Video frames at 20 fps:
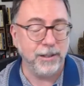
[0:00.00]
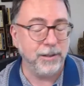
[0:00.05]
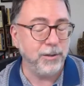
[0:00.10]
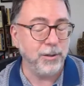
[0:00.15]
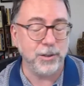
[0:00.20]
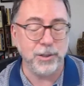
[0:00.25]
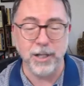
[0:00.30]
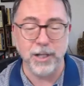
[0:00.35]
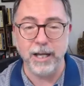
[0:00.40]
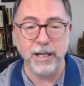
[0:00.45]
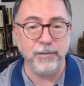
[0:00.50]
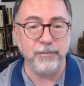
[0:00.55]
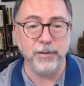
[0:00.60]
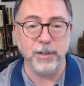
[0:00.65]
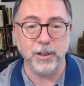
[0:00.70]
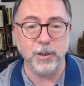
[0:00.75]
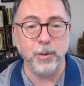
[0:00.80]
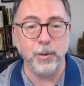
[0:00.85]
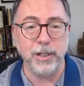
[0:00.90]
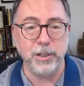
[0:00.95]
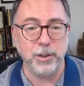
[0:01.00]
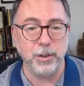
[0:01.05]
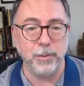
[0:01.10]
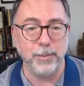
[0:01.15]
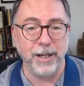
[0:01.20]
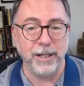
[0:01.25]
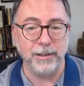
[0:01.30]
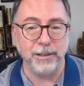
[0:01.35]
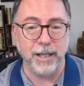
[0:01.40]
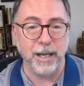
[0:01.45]
There's not even a question
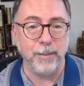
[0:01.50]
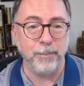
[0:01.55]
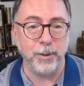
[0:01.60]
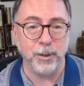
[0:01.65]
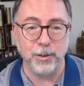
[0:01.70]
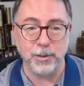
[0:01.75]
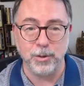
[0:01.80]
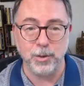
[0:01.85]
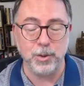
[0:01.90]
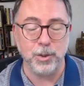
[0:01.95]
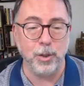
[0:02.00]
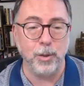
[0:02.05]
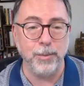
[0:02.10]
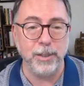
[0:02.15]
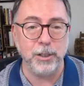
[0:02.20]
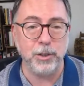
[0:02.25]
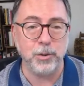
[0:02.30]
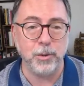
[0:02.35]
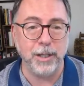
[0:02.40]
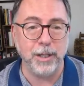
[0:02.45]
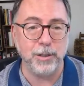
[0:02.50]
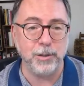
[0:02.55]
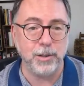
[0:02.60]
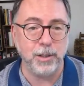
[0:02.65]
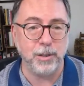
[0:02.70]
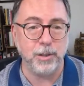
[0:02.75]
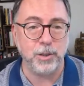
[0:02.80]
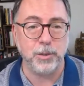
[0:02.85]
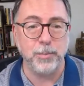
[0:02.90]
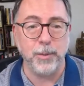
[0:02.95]
about that, because there's so many traders
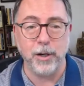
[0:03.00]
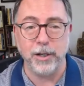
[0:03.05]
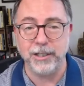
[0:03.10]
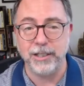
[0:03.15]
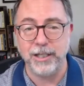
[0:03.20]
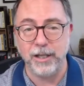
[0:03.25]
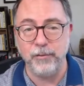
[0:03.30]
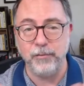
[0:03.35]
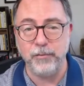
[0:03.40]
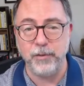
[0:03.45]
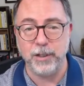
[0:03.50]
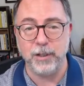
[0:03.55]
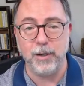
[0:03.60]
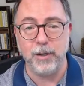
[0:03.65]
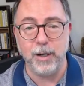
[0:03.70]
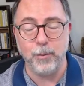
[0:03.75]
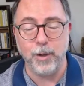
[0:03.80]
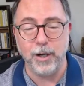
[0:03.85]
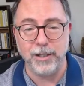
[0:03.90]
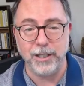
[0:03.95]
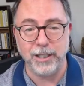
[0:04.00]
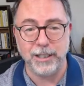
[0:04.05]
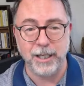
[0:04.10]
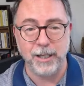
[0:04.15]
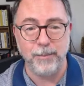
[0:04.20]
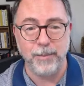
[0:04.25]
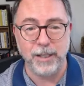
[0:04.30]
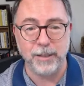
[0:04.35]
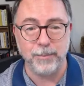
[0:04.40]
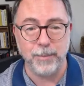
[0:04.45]
that are smart, can't figure out why they
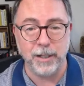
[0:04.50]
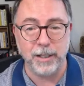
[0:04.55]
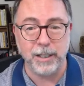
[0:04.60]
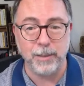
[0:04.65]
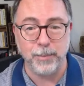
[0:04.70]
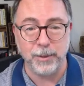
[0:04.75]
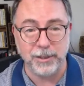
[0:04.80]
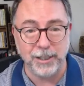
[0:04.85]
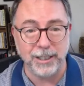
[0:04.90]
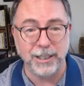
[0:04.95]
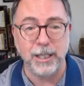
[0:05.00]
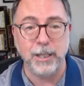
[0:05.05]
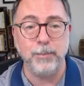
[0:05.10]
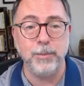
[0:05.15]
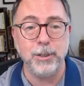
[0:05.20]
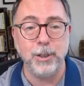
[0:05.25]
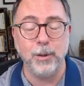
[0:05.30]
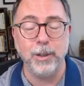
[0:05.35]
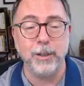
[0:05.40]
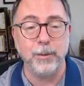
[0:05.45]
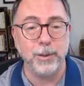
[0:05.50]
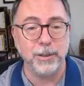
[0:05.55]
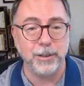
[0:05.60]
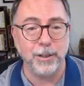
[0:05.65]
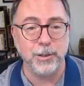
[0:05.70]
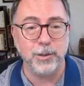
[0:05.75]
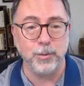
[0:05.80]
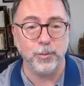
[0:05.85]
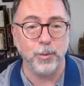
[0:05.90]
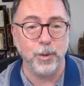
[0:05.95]
can't make money, but they keep doing what
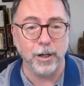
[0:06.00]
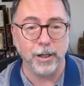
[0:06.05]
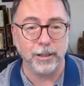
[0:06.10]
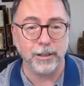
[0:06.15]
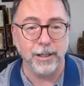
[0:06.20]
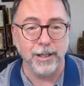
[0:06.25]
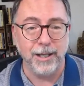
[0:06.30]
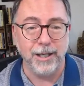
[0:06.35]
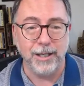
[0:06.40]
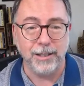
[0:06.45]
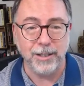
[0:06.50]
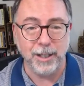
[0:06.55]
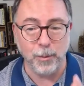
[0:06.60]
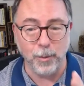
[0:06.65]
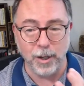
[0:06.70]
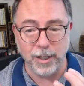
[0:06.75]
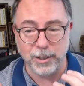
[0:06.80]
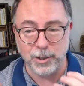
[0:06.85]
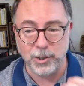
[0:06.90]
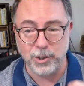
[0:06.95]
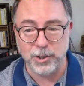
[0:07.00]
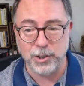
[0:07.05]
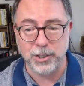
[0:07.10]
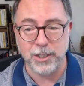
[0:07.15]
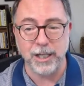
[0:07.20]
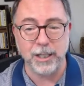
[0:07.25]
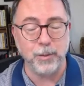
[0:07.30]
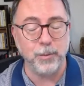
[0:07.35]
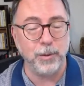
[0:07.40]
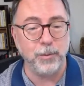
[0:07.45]
doesn't work. They want to
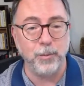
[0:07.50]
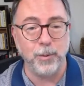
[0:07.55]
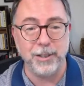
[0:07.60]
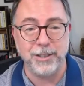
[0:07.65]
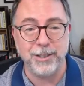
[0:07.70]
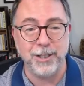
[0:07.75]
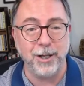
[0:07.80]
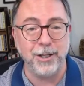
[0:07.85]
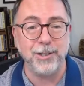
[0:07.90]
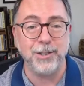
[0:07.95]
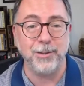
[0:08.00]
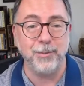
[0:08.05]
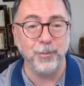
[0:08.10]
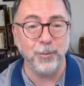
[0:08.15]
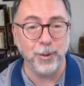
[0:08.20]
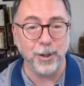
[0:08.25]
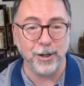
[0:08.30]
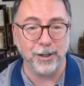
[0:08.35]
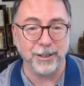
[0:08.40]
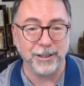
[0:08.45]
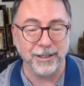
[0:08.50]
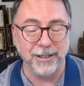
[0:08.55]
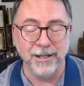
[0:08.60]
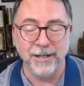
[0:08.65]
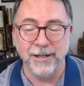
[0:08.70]
stick with what doesn't work.